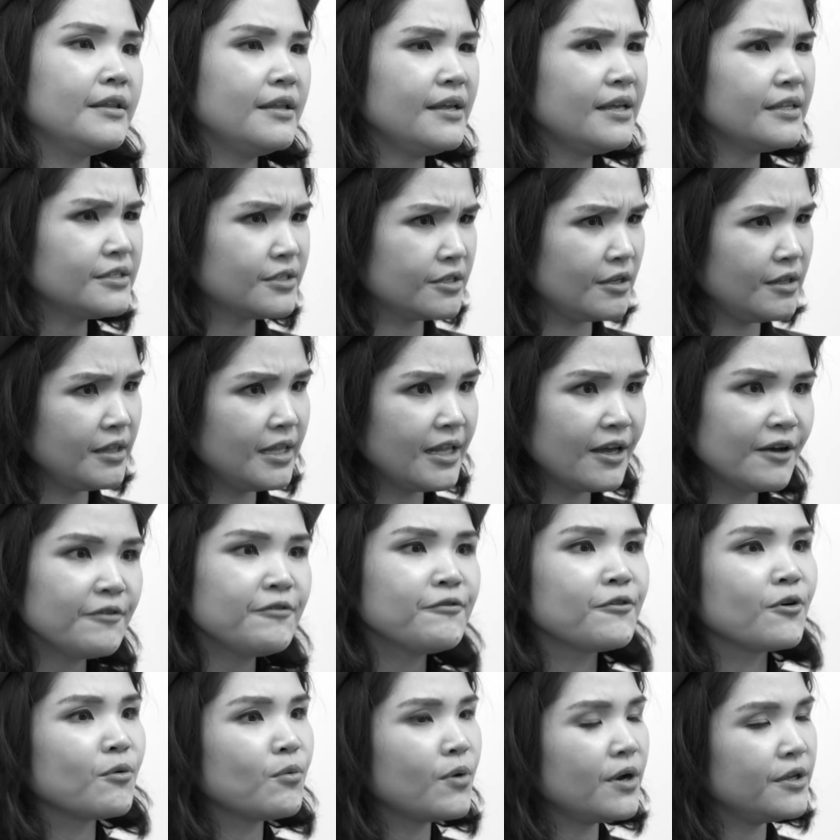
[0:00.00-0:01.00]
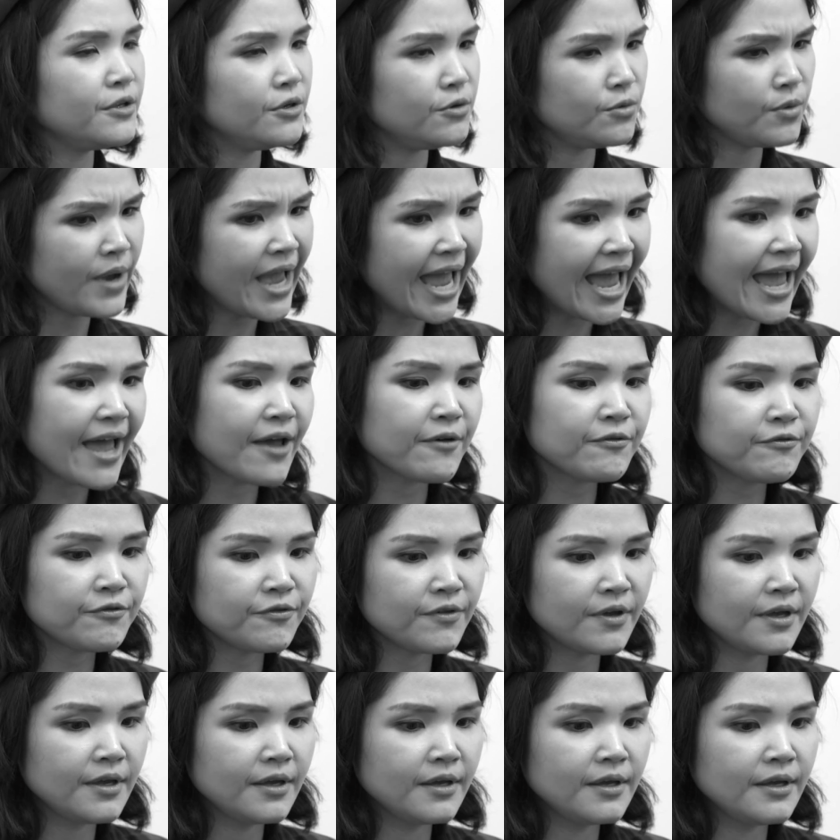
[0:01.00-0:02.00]
I think it's the love for what you have
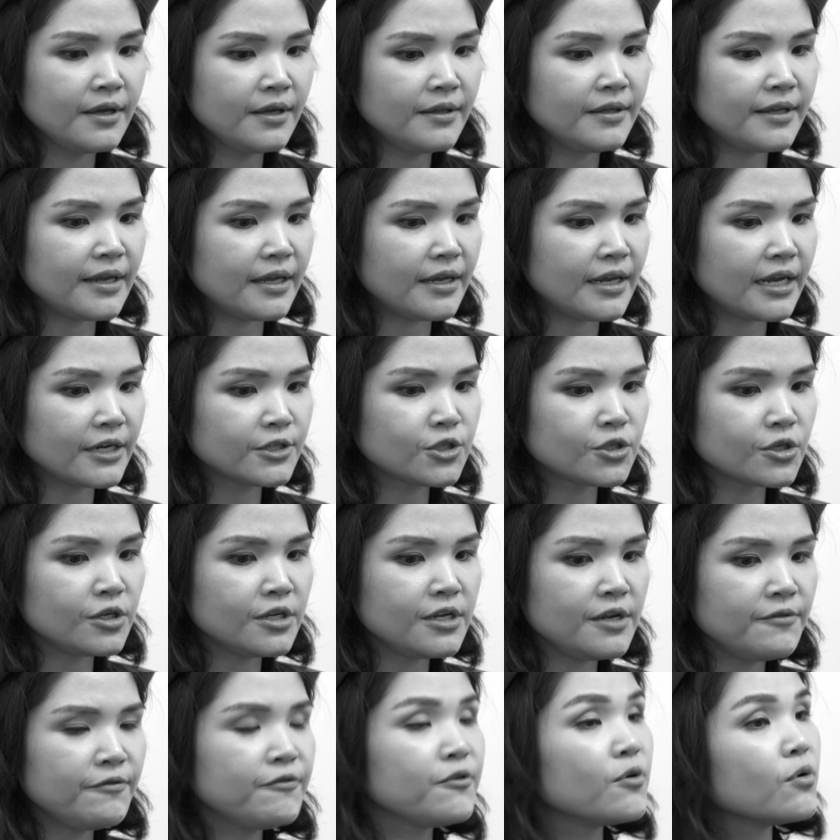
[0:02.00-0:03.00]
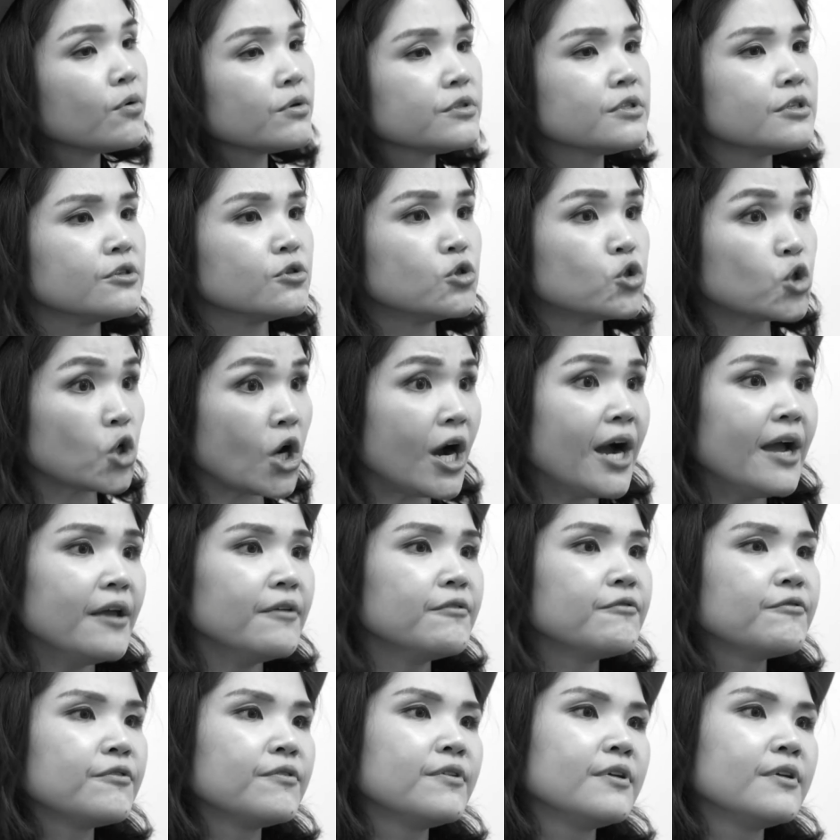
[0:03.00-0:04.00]
that actually fuels the drive.